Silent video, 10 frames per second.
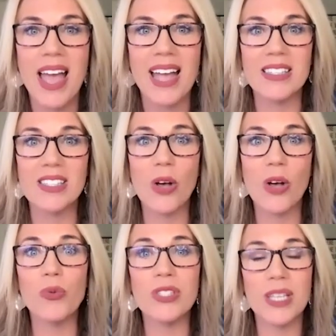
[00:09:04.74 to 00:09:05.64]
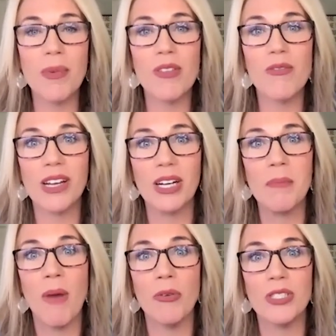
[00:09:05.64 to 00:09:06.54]
And so some of the very
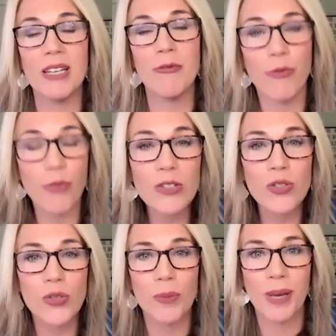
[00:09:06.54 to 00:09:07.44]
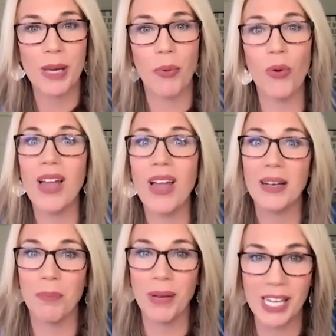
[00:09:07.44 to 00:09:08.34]
most influential people, like
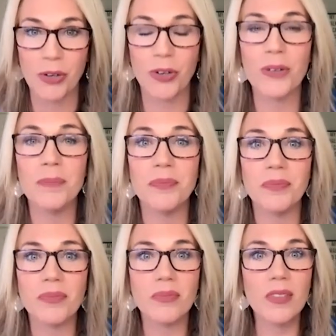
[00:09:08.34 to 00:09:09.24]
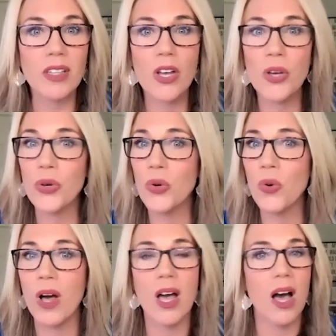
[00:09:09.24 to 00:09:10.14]
Peter,
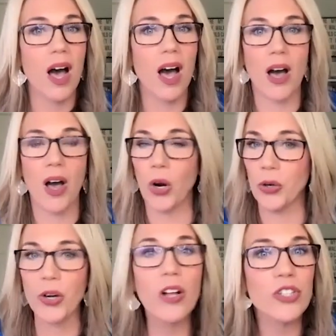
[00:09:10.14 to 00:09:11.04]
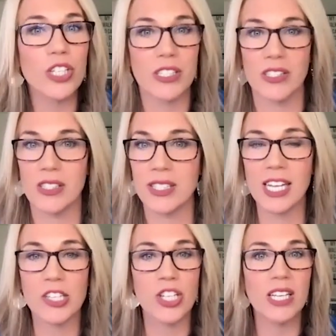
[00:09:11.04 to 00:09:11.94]
who uh, heard all Jesus's
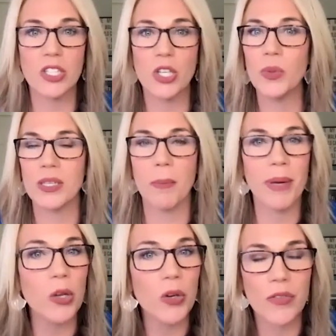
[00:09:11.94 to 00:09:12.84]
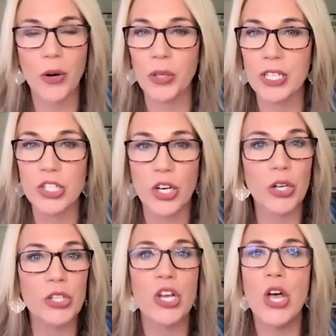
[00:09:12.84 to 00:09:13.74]
teachings, who was a pillar of the early
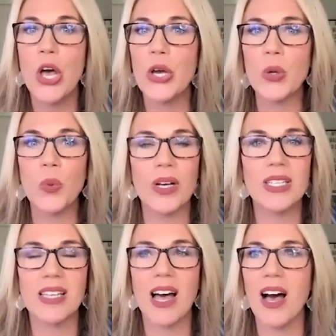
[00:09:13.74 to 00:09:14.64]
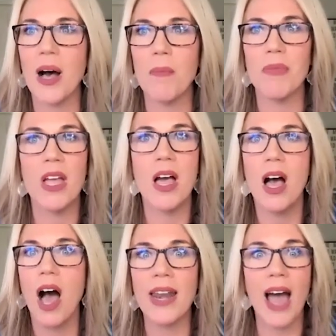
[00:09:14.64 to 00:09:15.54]
church, who was um,
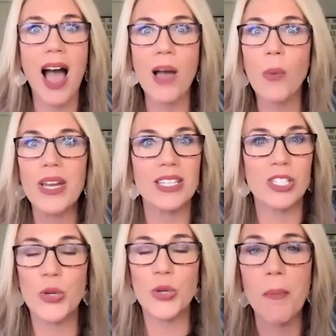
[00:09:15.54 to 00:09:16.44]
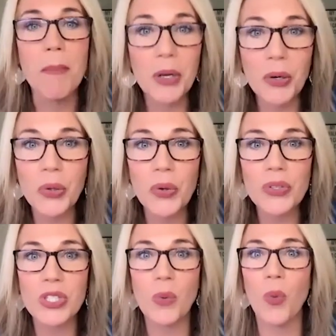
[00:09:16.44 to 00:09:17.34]
an eyewitness to the
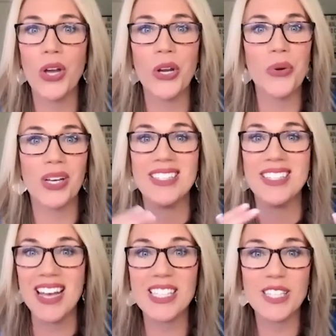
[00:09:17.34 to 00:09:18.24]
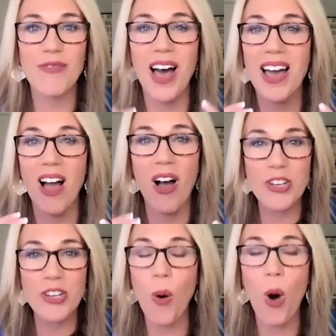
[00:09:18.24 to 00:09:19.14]
miracles, the one who could testify
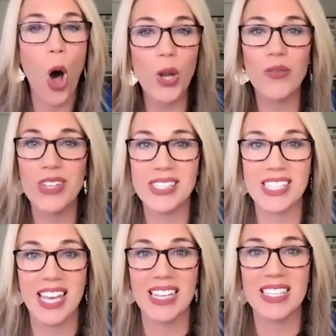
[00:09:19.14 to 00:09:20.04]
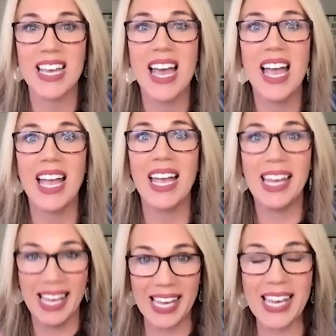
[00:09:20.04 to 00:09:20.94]
to all of these things
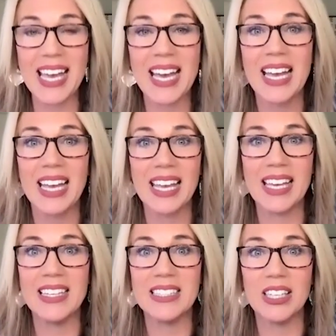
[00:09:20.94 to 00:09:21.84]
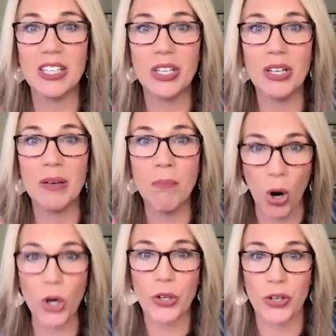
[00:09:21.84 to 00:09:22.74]
he is
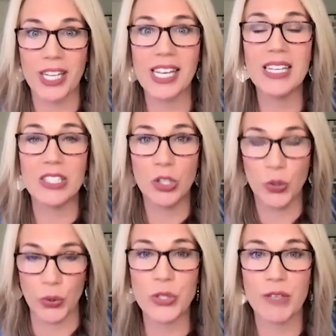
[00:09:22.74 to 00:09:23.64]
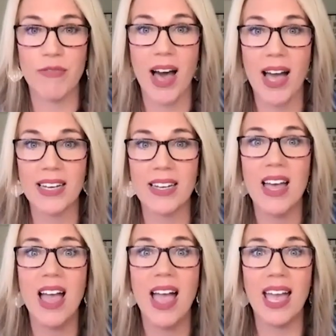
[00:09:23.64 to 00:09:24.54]
martyred, he is crucified,
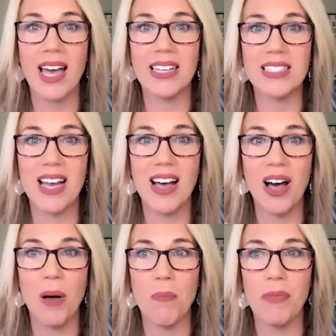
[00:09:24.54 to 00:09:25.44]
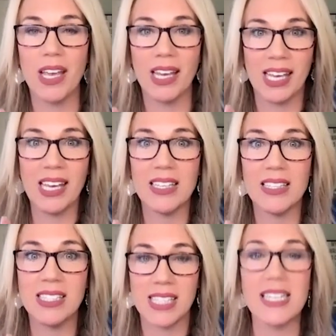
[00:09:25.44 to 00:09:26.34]
and um, he is
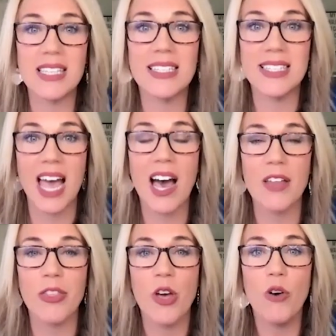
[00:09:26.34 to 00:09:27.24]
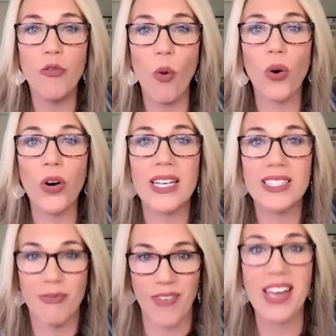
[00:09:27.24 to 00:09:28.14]
sent to death for
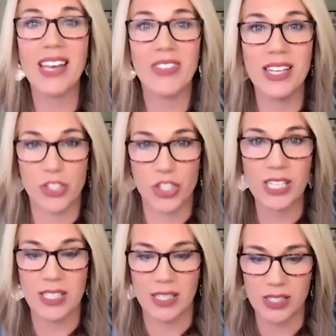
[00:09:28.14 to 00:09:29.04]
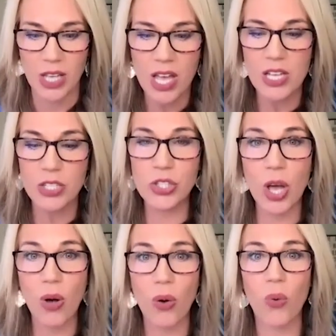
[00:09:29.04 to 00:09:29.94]
his faith in Jesus.
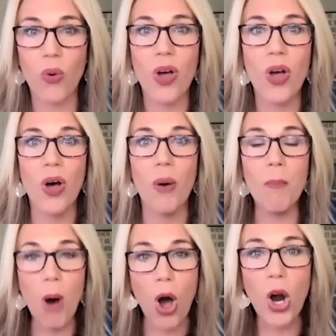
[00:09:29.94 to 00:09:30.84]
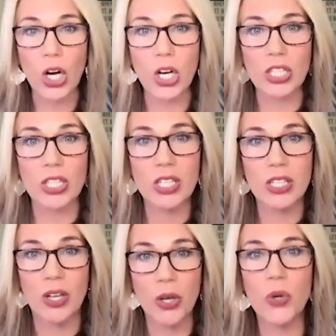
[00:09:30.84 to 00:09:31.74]
So, Mark,
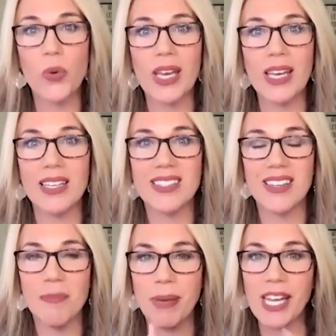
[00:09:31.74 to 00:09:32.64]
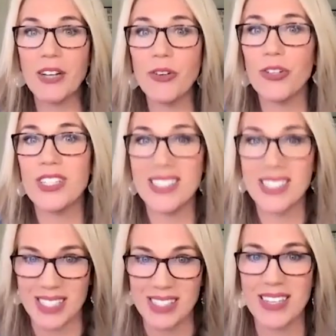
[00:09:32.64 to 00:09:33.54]
who is Peter's
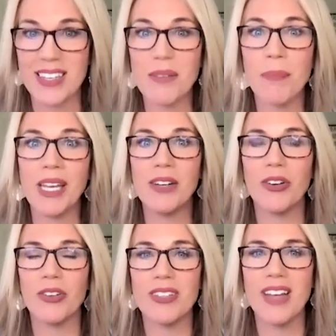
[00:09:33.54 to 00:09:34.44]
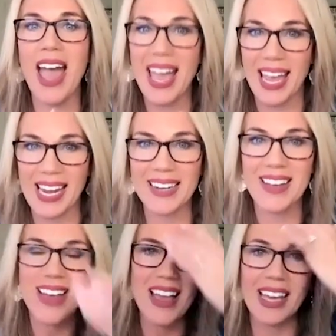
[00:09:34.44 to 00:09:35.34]
assistant, Peter's aide.
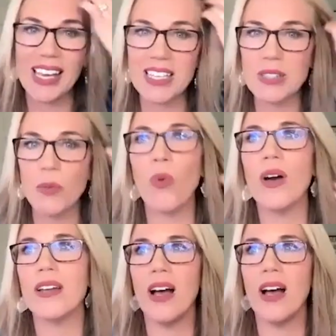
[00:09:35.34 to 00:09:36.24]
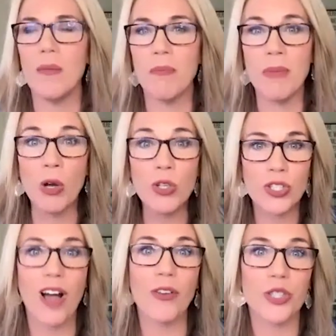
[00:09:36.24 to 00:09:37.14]
He is what um, most
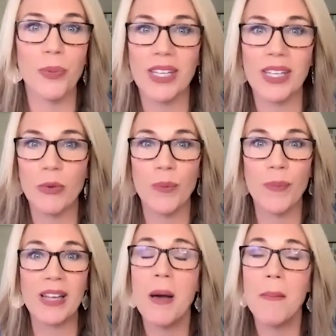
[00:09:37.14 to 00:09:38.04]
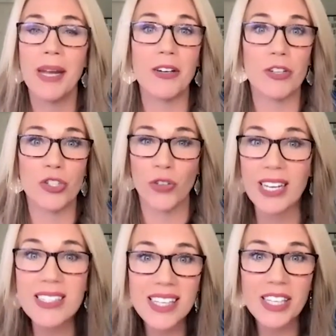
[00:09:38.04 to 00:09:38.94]
scholars believe it would be Peter's
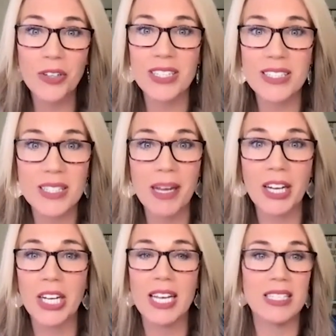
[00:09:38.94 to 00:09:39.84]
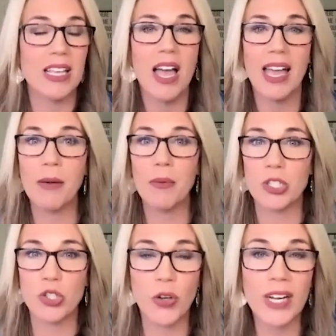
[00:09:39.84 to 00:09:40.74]
translator in some areas. He
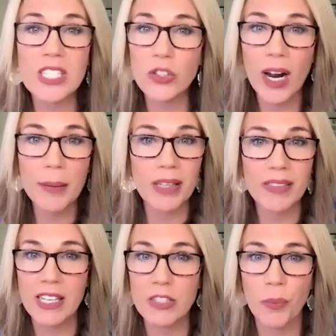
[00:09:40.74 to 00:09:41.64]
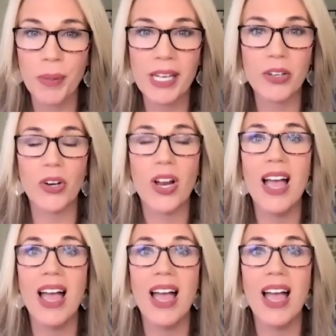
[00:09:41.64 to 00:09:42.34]
was transcribing things for Peter.